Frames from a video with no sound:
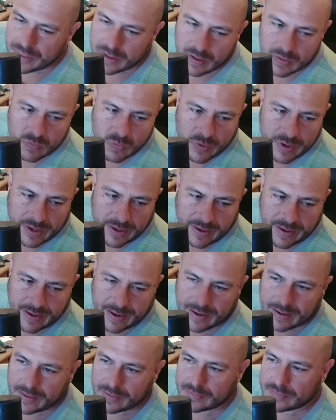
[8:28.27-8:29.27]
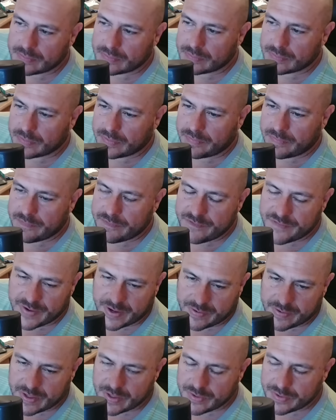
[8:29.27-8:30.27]
think we got
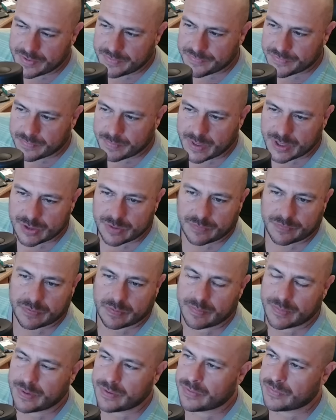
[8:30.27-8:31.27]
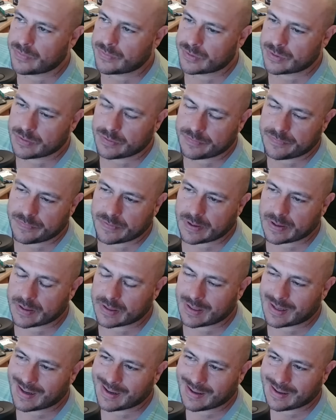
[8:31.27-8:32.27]
very good information from you so
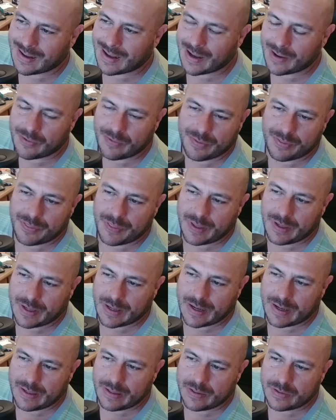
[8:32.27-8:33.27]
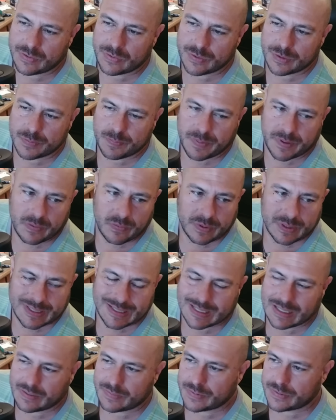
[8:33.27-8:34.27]
far. I don't think I need to speak with
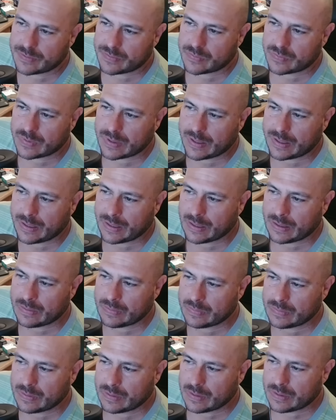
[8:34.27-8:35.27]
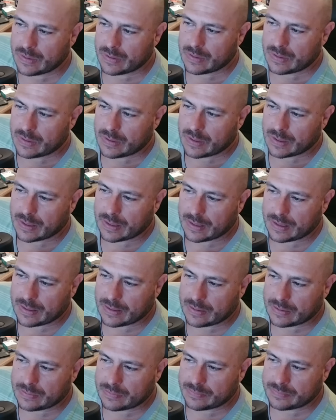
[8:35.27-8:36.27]
Samsung right now.
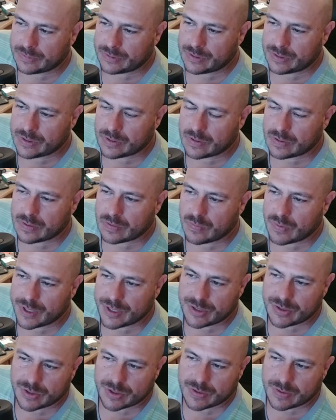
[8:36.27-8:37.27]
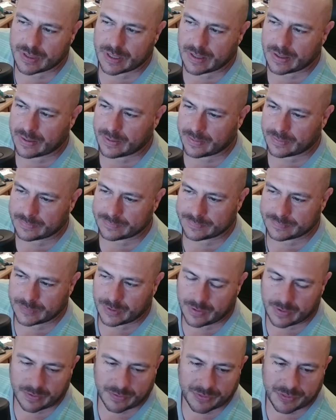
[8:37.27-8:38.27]
So we're just gonna,
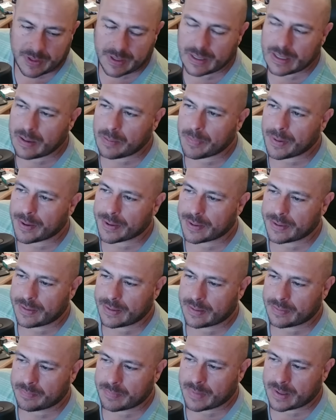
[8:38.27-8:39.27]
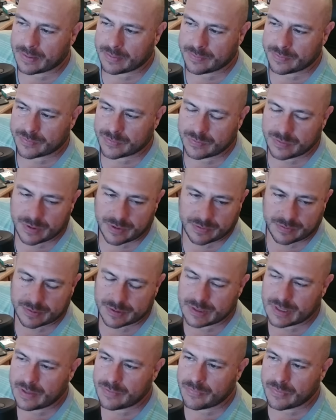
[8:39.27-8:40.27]
think about it and
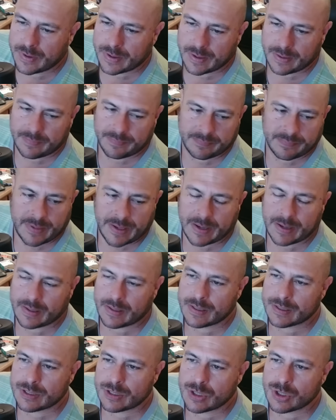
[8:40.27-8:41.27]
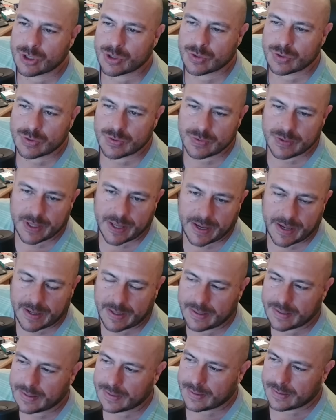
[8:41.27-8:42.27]
see if we can make a decision today.